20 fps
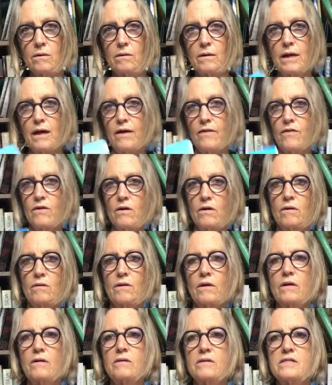okay, there are
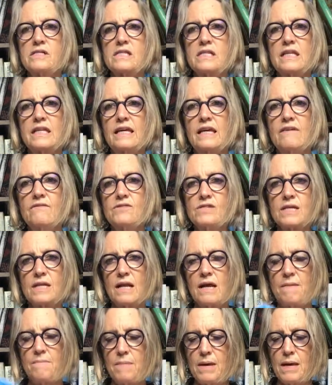little sleeves that
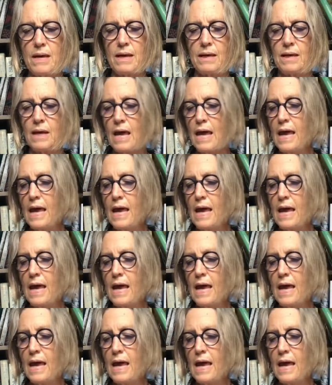I made,